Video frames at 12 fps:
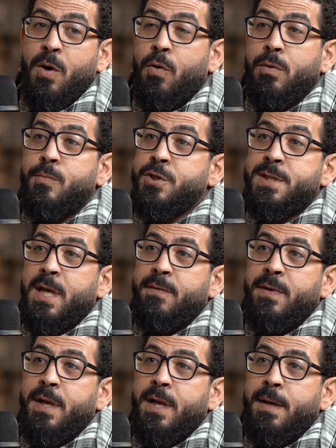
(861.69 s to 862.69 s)
almost
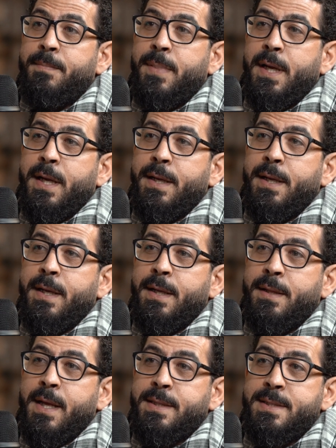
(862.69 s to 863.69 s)
given up, and
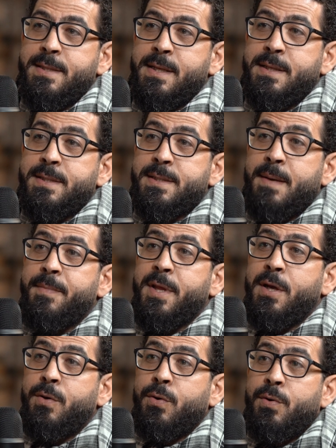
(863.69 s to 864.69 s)
there's
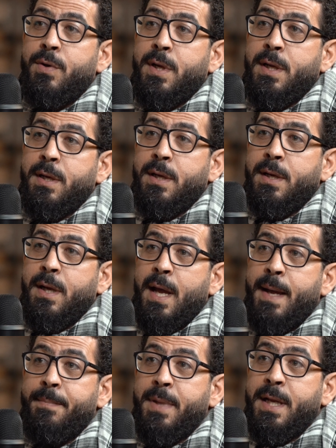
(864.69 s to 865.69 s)
something wrong
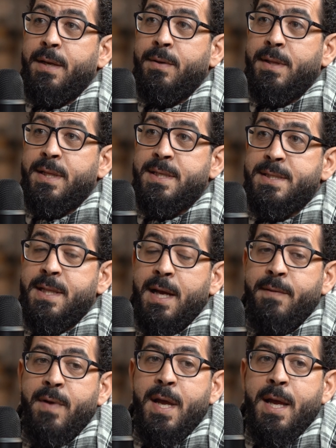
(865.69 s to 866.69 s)
happening with this
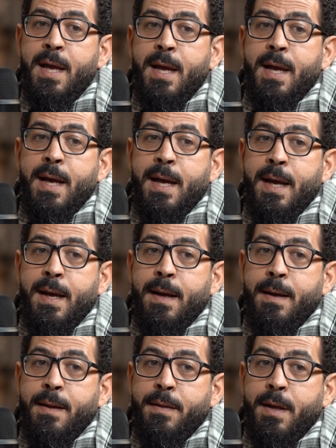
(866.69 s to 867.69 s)
life.
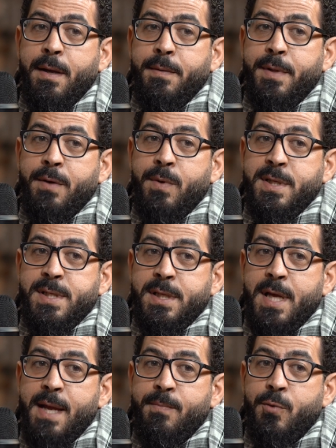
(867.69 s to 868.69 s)
There was a
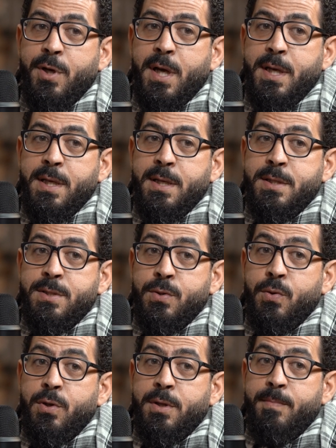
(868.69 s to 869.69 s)
time when I
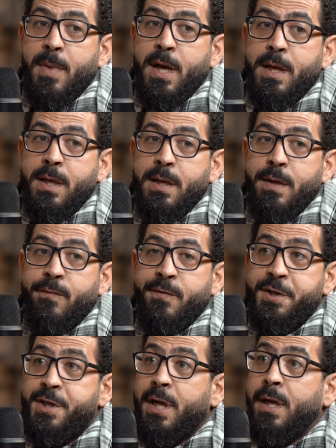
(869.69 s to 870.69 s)
sold my
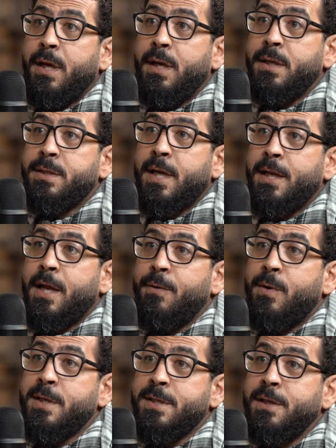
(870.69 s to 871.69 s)
fishing gears, and I
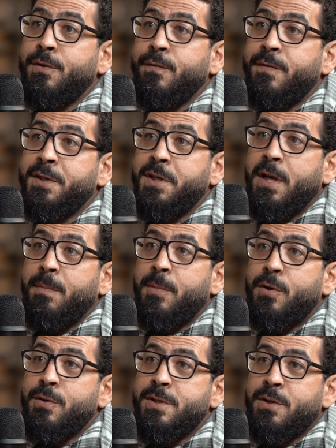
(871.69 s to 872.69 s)
was into fishing
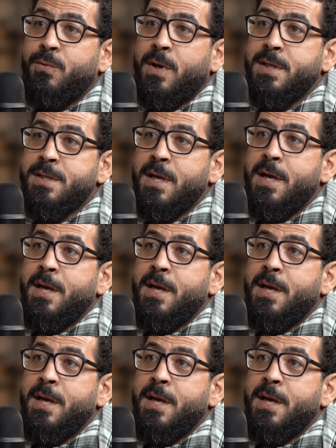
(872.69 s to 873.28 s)
because it was